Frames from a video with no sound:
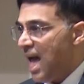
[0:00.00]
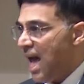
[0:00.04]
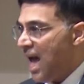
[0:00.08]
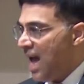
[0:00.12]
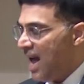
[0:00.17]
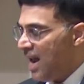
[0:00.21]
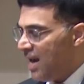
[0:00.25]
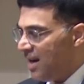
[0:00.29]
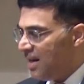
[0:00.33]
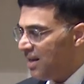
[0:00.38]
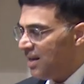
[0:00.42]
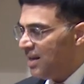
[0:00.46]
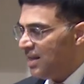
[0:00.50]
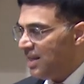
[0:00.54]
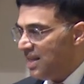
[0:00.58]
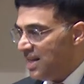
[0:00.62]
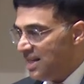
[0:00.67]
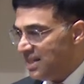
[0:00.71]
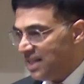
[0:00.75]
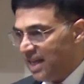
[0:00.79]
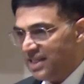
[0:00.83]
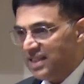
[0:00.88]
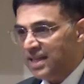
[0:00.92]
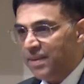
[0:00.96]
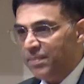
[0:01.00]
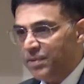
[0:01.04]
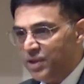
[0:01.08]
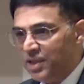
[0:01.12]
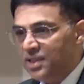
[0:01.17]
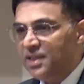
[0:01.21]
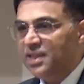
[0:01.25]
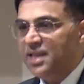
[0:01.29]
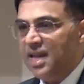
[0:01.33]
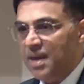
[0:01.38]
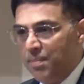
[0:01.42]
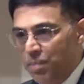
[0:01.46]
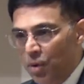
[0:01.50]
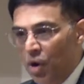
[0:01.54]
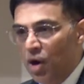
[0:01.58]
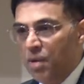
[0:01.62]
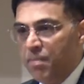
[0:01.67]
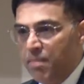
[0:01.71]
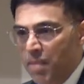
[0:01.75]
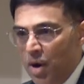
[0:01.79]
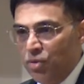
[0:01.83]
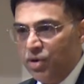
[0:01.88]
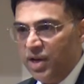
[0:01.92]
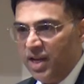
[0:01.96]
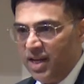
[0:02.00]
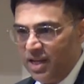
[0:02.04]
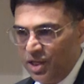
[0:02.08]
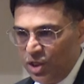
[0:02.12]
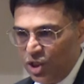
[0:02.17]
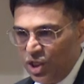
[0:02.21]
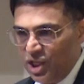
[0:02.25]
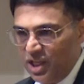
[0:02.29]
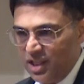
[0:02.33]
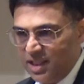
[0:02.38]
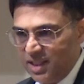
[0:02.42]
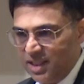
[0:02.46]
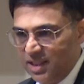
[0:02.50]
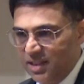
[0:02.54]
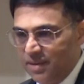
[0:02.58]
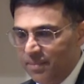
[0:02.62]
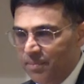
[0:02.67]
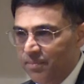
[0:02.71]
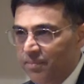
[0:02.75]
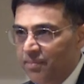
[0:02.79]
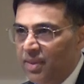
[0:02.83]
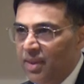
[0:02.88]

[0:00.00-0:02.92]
And these exceptions keep on mounting in chess.